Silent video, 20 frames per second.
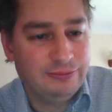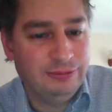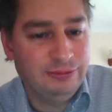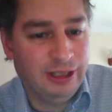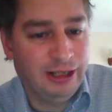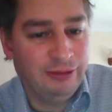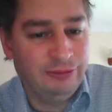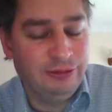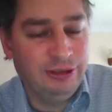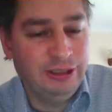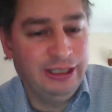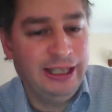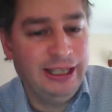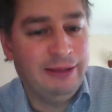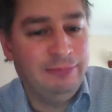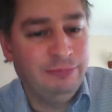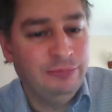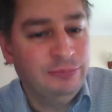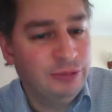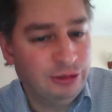I've got to
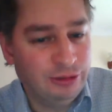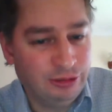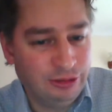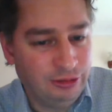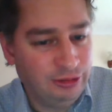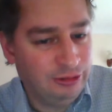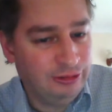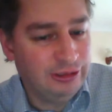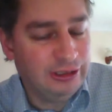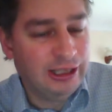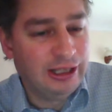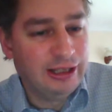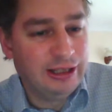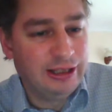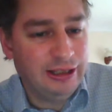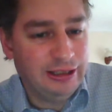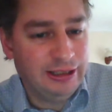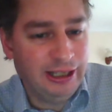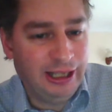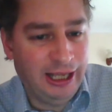get more
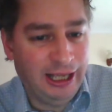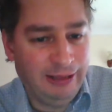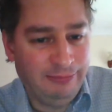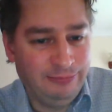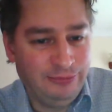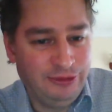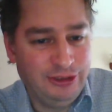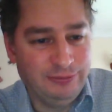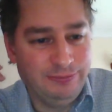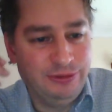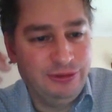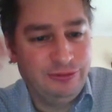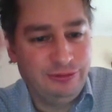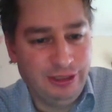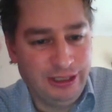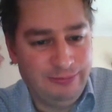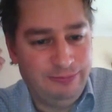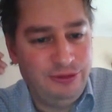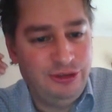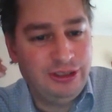
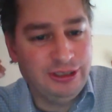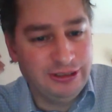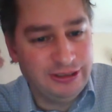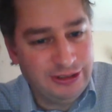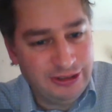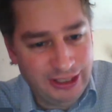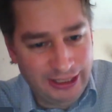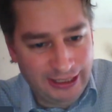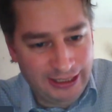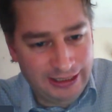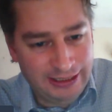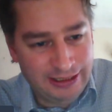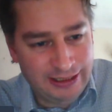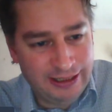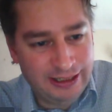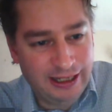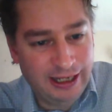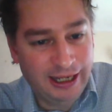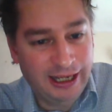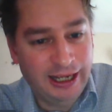subscriptions in
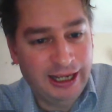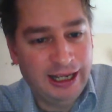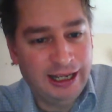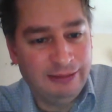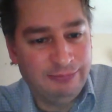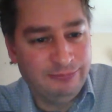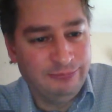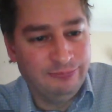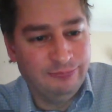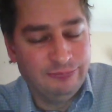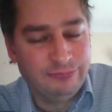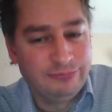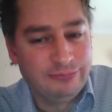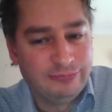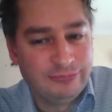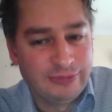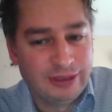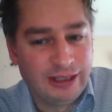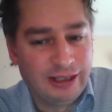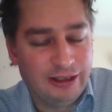
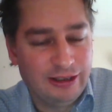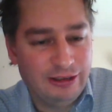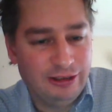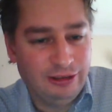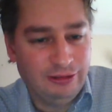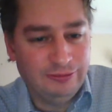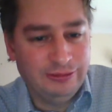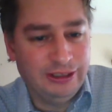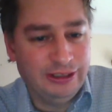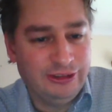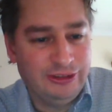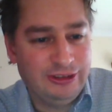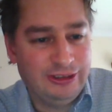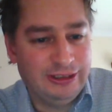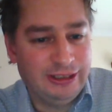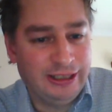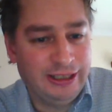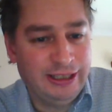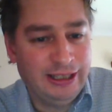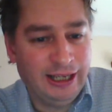
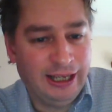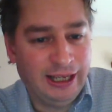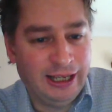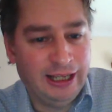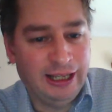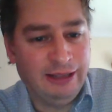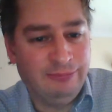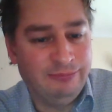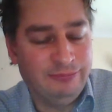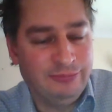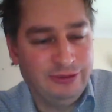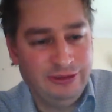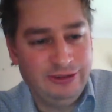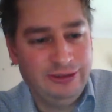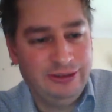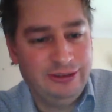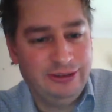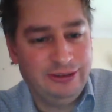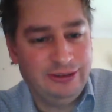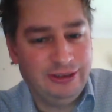obviously, um,
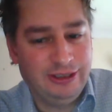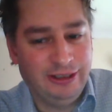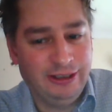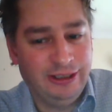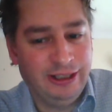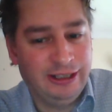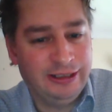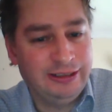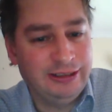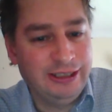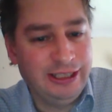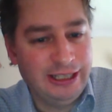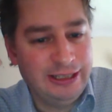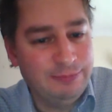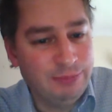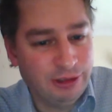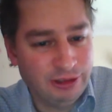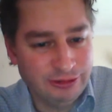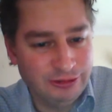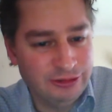so I can
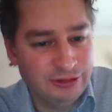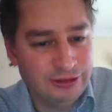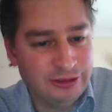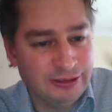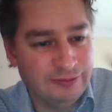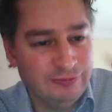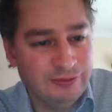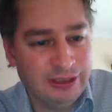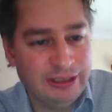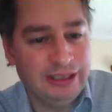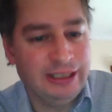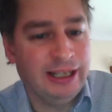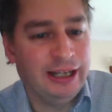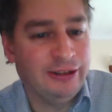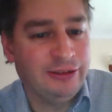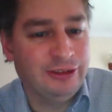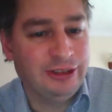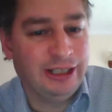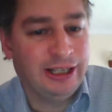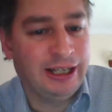keep on doing
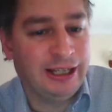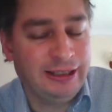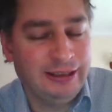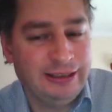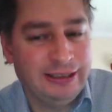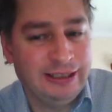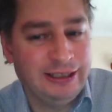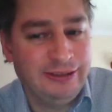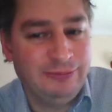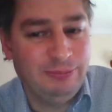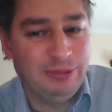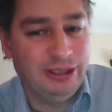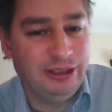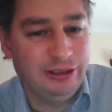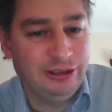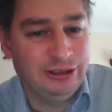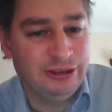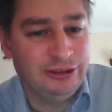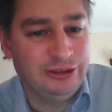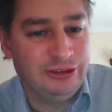videos like this
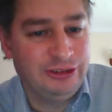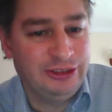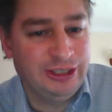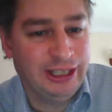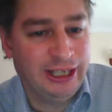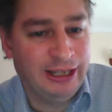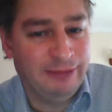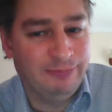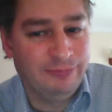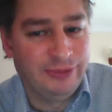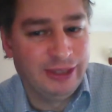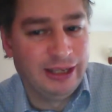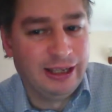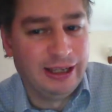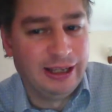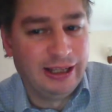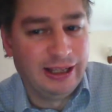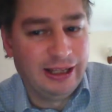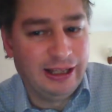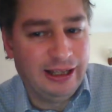because um,
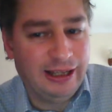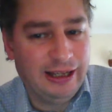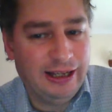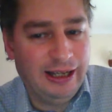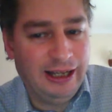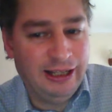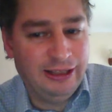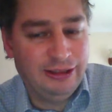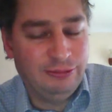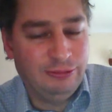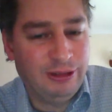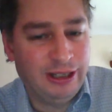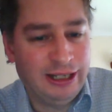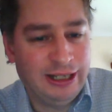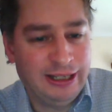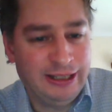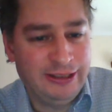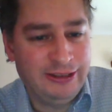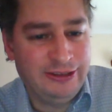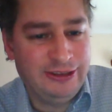
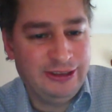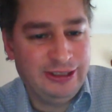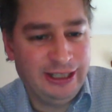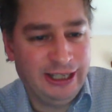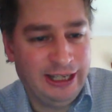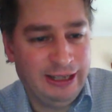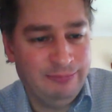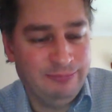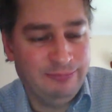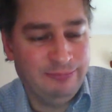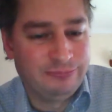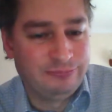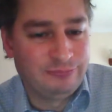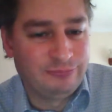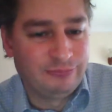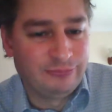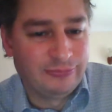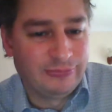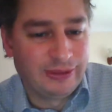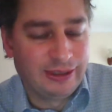otherwise, um,
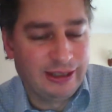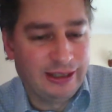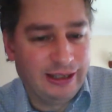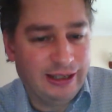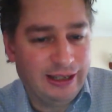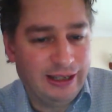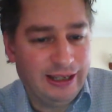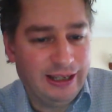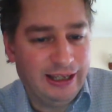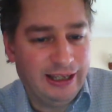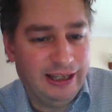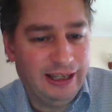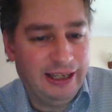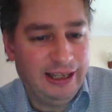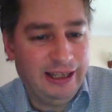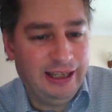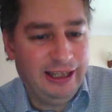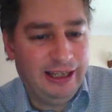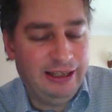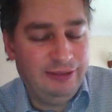
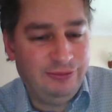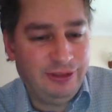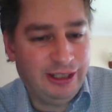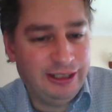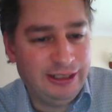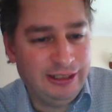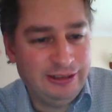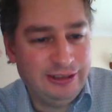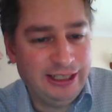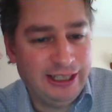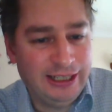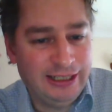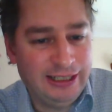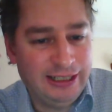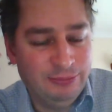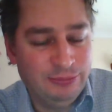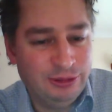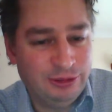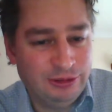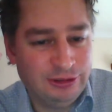if I don't get
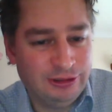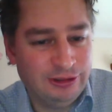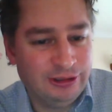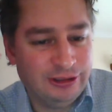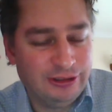more